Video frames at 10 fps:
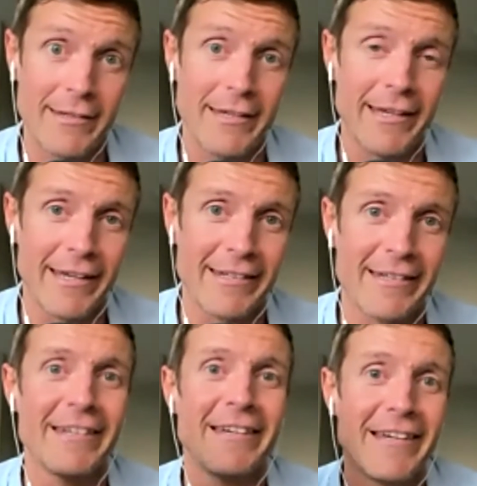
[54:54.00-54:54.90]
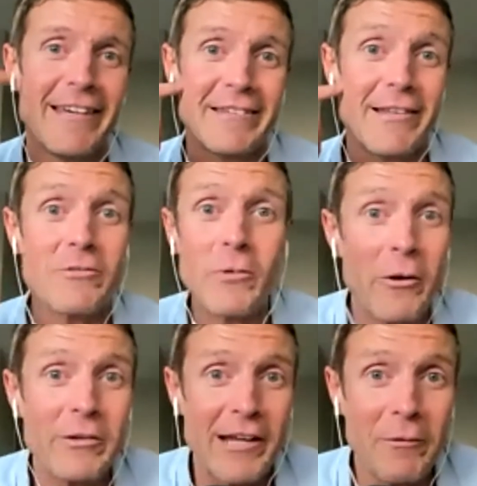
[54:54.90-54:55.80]
And so that's what I
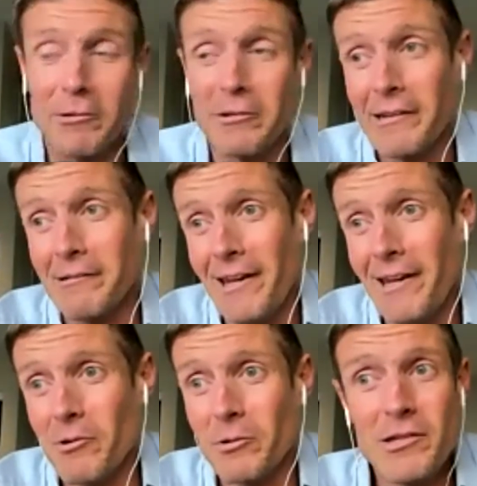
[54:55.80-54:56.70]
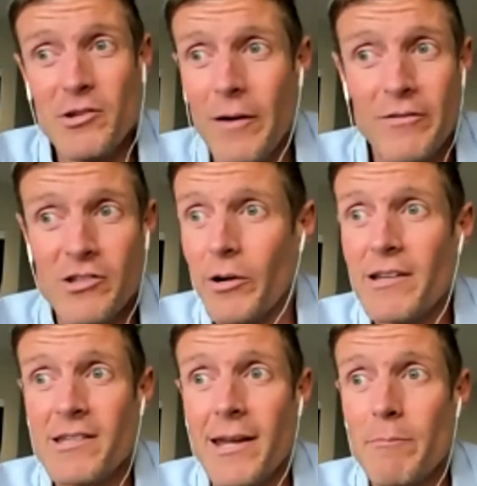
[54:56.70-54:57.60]
always tell people. It's like, hey, well, you have this
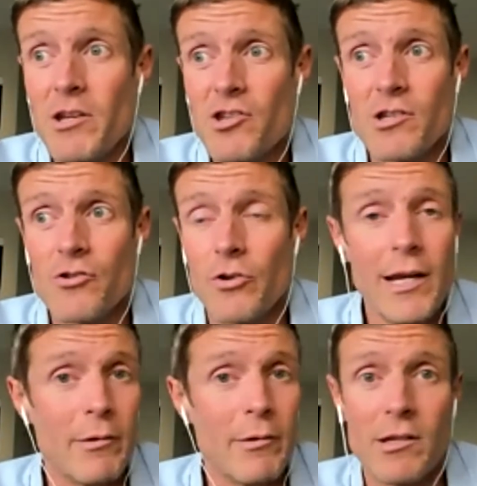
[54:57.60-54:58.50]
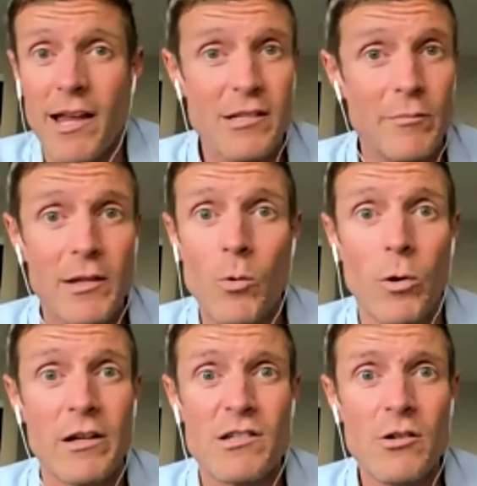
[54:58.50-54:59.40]
crazy ambitious dream and that's something that you
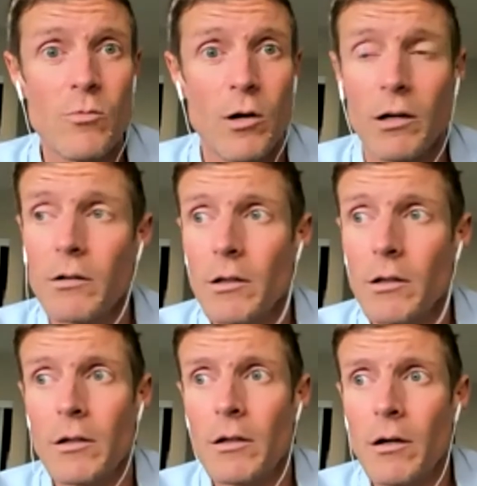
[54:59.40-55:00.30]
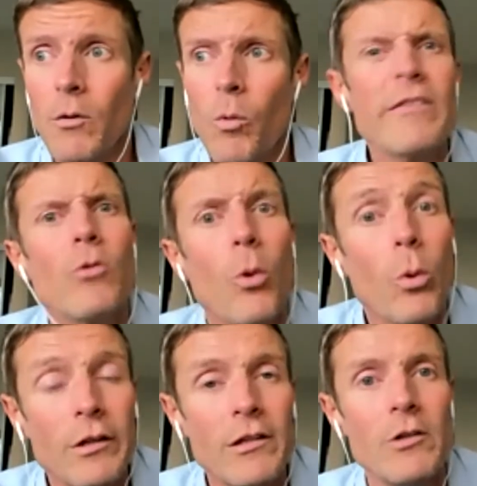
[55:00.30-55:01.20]
want to do. Well, what's
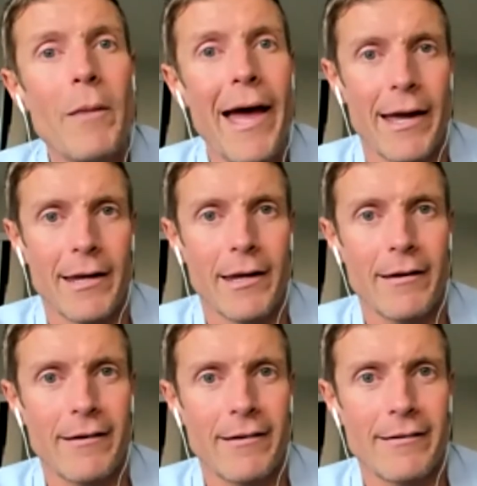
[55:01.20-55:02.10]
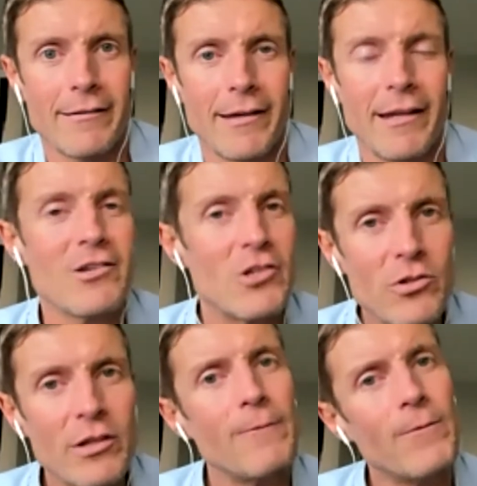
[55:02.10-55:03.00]
holding you back? And it's
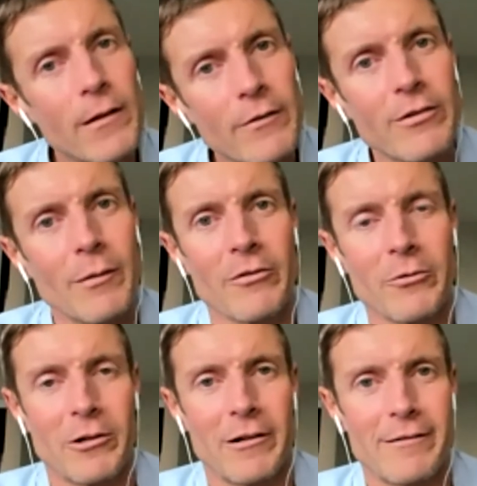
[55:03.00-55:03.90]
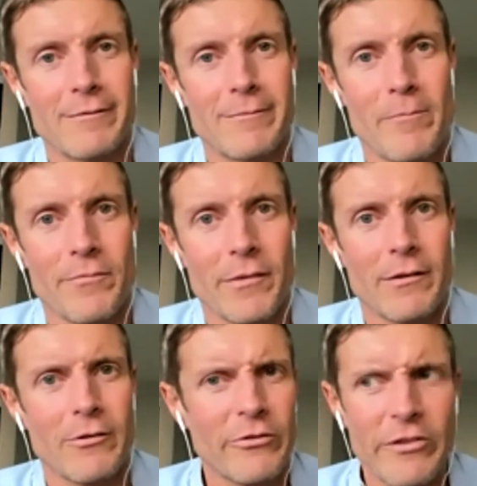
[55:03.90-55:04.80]
usually fear of some sort.
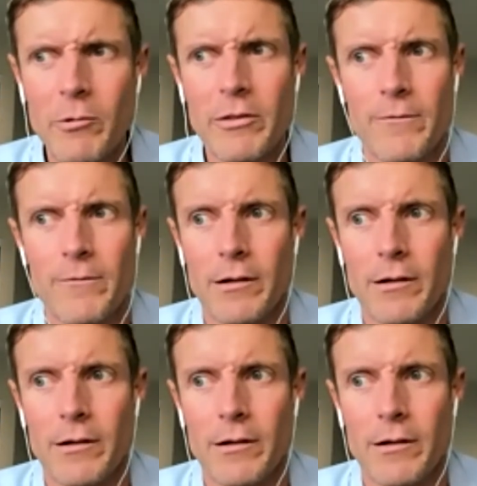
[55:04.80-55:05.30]
So sit with the fear.